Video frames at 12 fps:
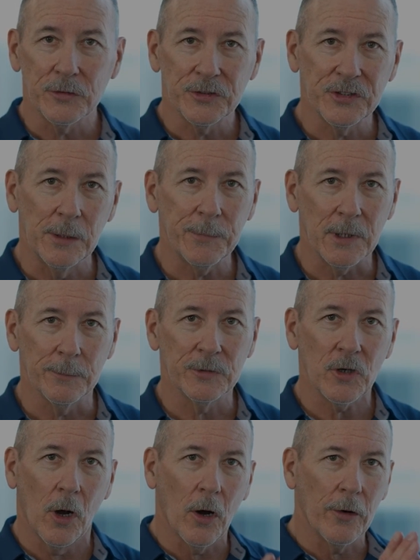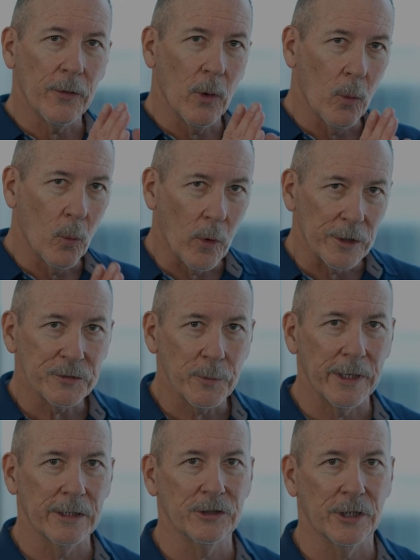symptoms are the worst
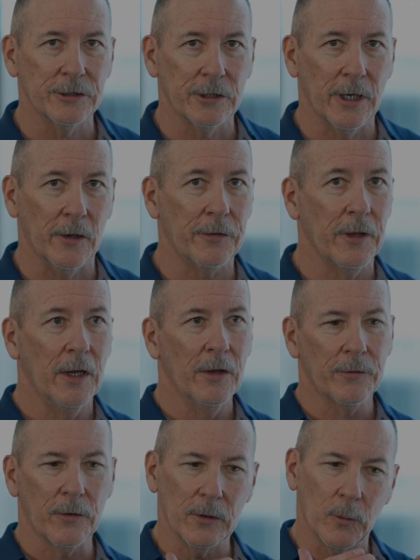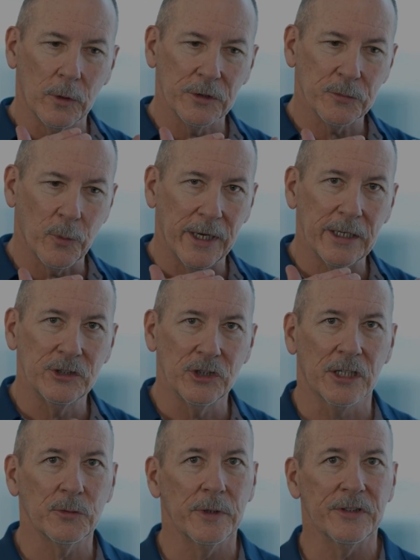way to judge your health. They're the worst way to
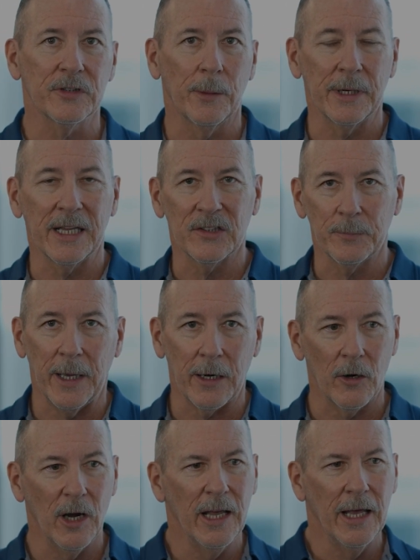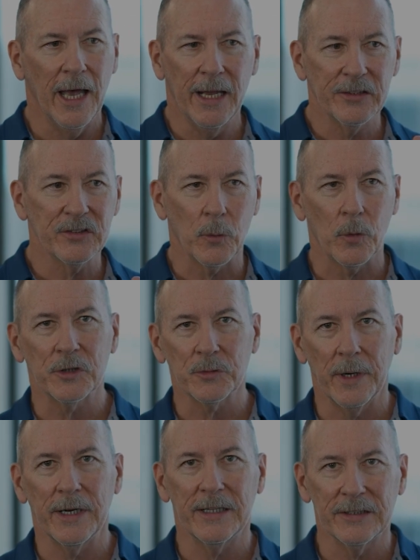judge when somebody gets better. And it's the worst
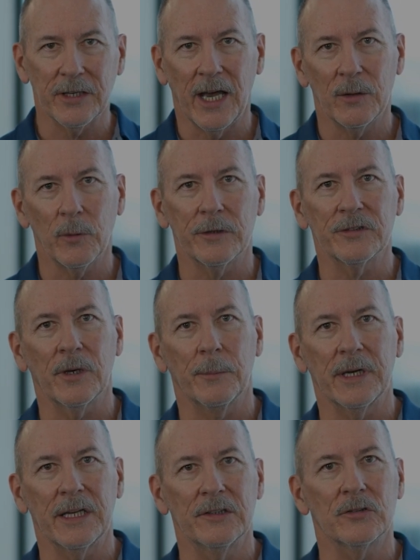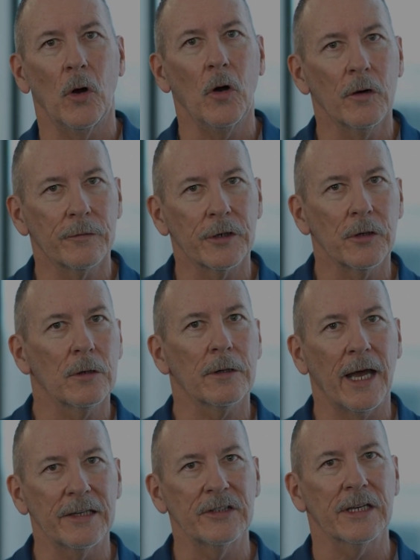way to decide whether somebody is
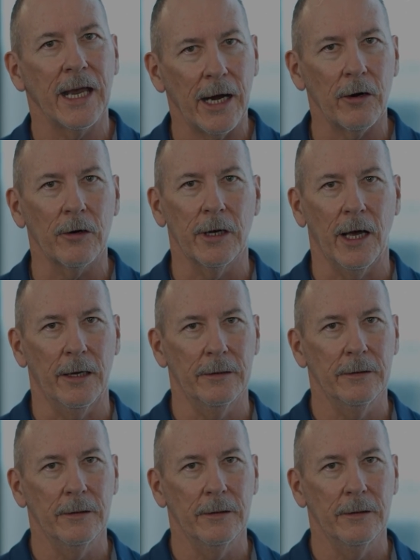overutilizing care or not.